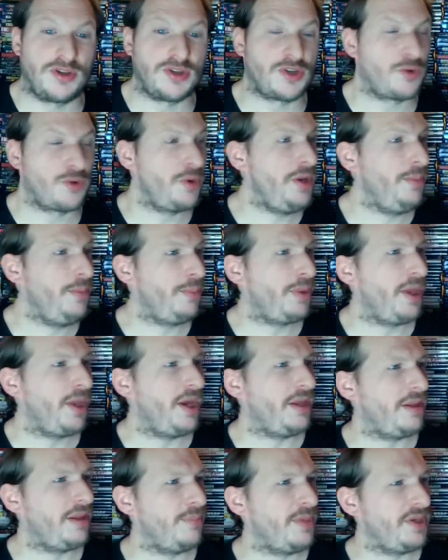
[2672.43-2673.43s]
the
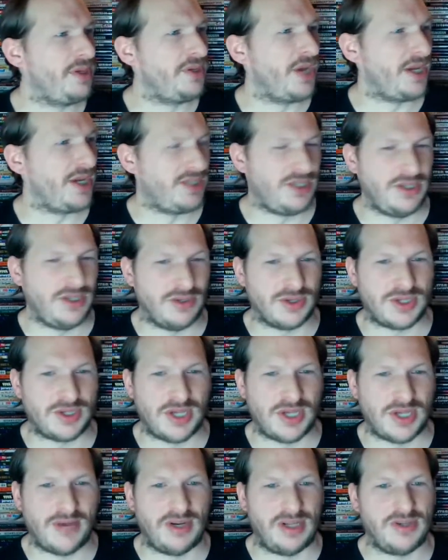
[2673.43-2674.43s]
screenplay in the
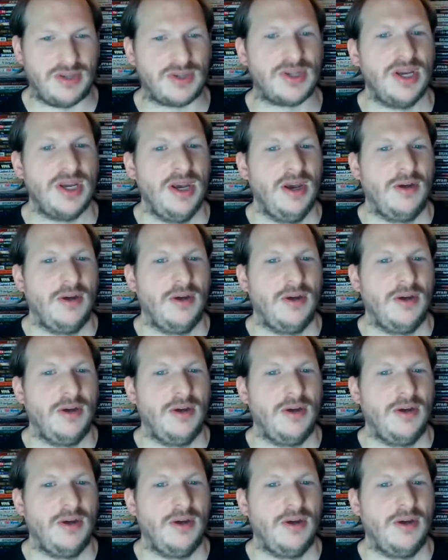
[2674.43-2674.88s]
mid-1970s.